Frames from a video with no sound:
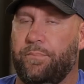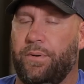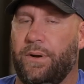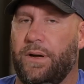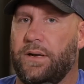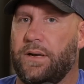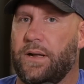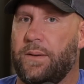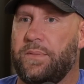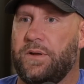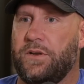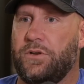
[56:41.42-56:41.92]

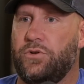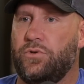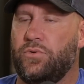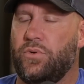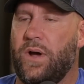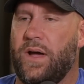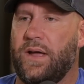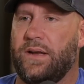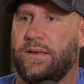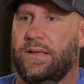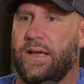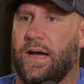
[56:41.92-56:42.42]
But I mean,
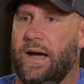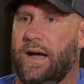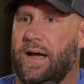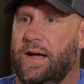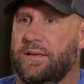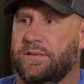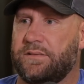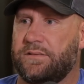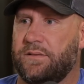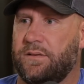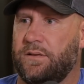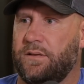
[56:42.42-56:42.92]
you had
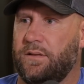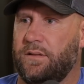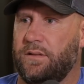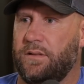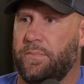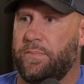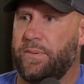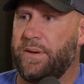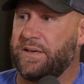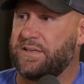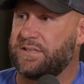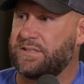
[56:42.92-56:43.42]
guys,
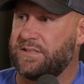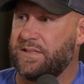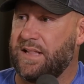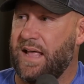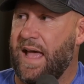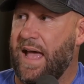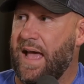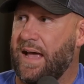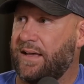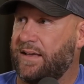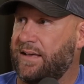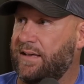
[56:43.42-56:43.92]
the big
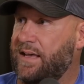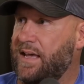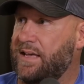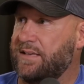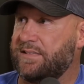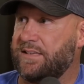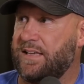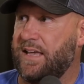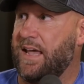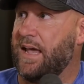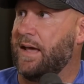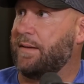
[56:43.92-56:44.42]
snack,
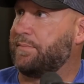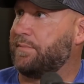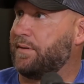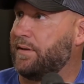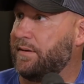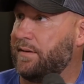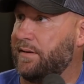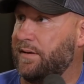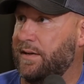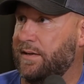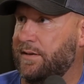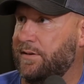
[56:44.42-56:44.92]
Casey
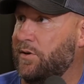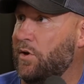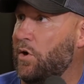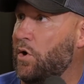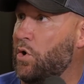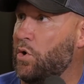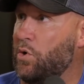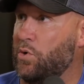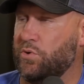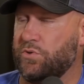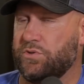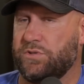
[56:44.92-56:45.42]
Hampton at
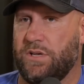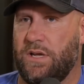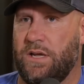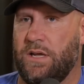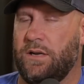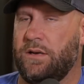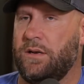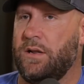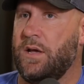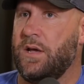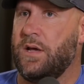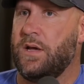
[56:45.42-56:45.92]
nose,
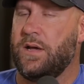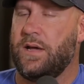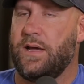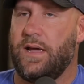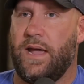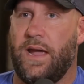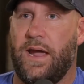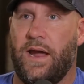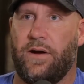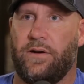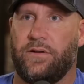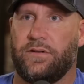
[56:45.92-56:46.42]
and
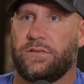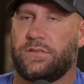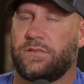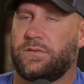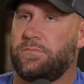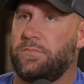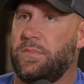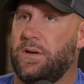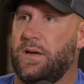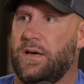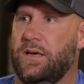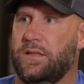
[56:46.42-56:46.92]
Aaron
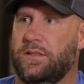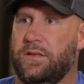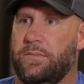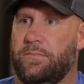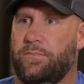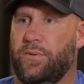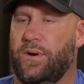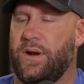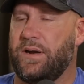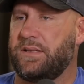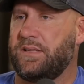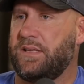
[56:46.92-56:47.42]
Smith
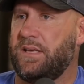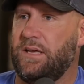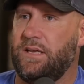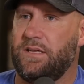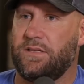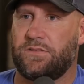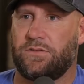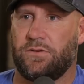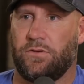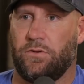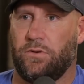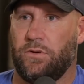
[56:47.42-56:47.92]
and Brett
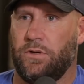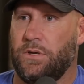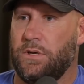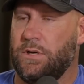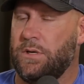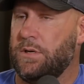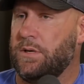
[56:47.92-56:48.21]
Kiesel,